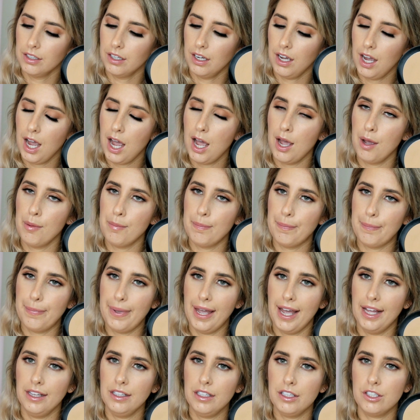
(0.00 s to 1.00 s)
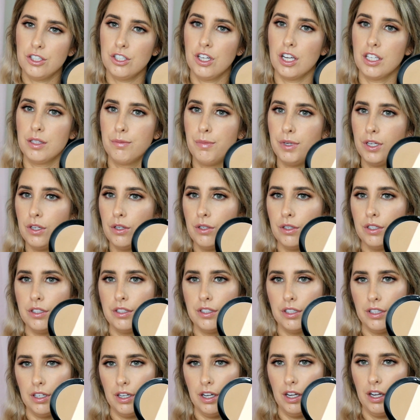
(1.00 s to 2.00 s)
palette, just
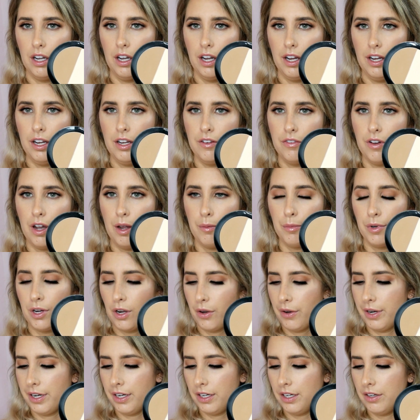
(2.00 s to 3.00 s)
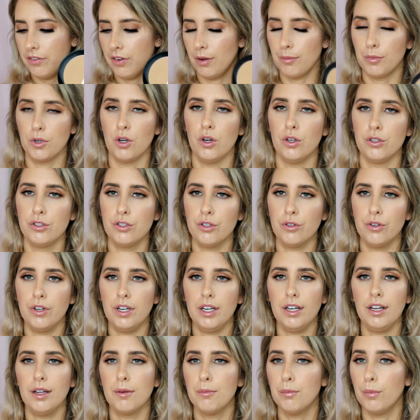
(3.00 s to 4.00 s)
because if I'm
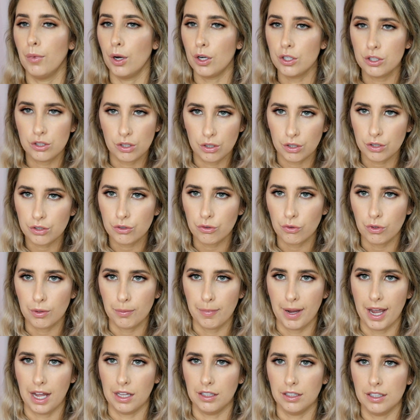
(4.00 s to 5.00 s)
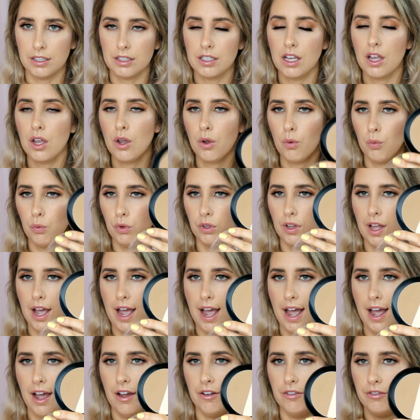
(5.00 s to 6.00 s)
contouring, most contouring palettes will
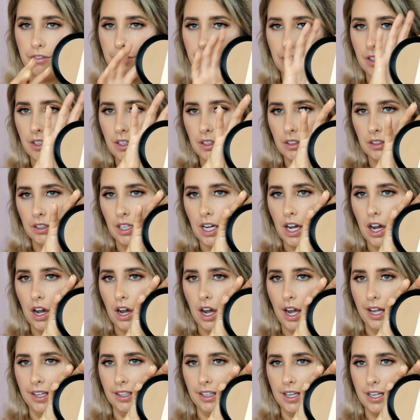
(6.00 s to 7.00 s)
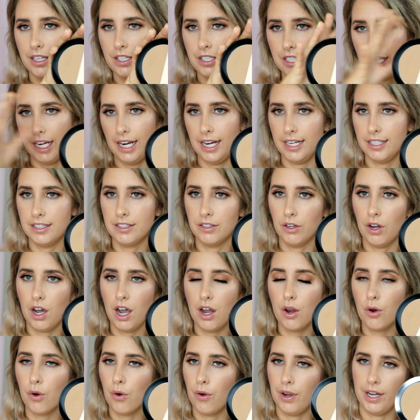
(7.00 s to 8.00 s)
have a highlight shade, so
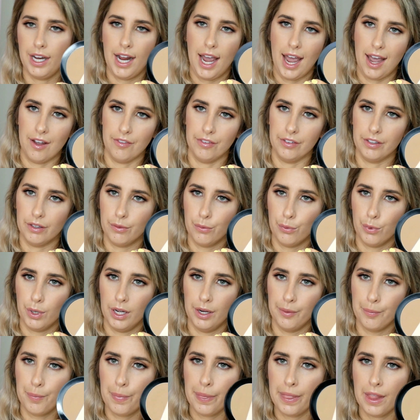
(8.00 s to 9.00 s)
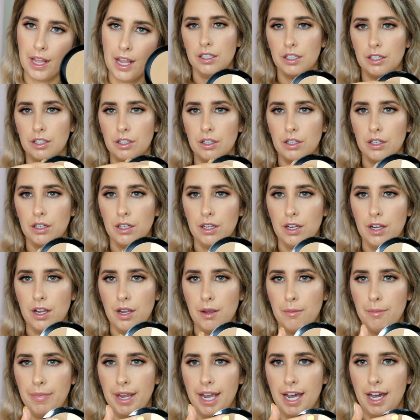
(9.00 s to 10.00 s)
I already have one. The
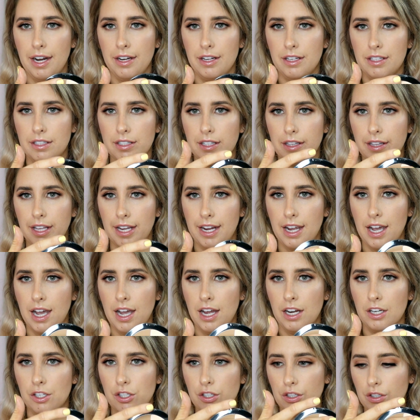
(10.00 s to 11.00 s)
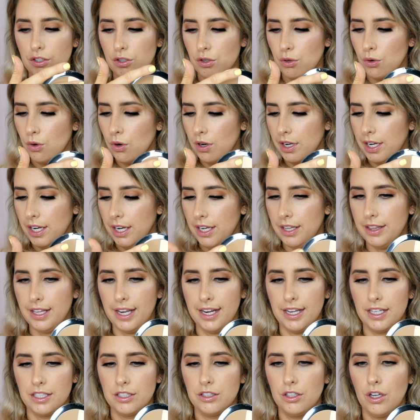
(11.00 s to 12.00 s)
powders, they aren't chalky, they
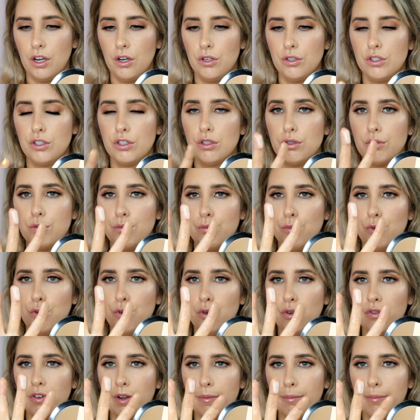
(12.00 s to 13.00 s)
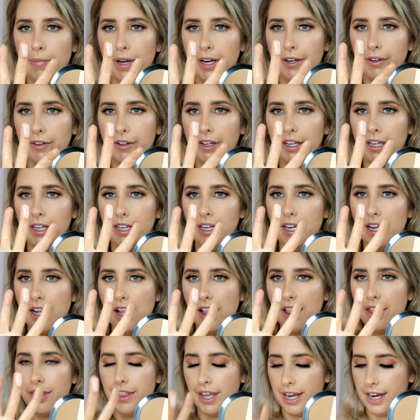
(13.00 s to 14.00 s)
are so smooth and buttery,
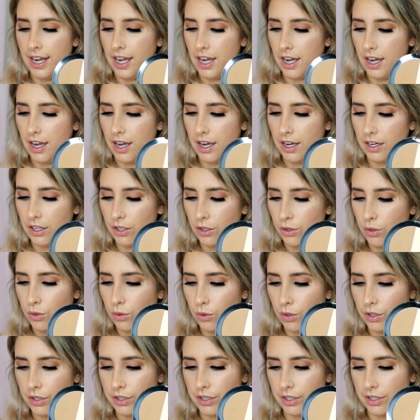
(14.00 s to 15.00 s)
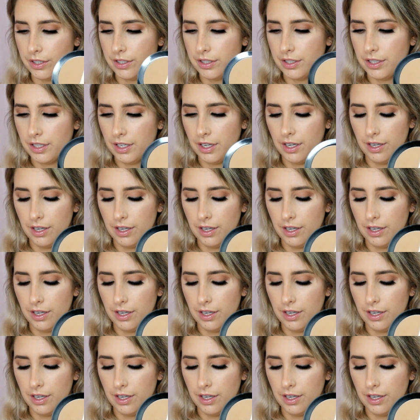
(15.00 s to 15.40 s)
they are gorgeous